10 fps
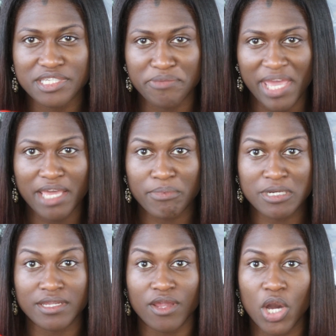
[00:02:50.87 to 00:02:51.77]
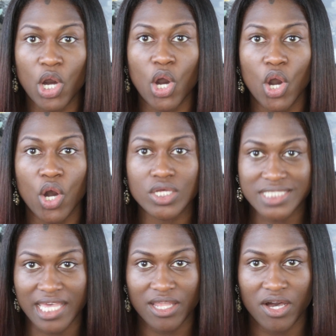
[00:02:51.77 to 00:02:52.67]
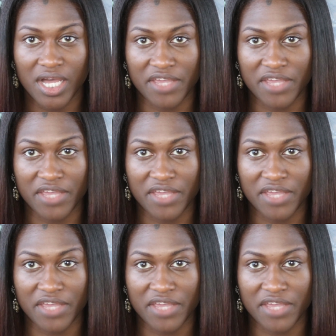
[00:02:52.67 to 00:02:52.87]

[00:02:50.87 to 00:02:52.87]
your makeup on all day long.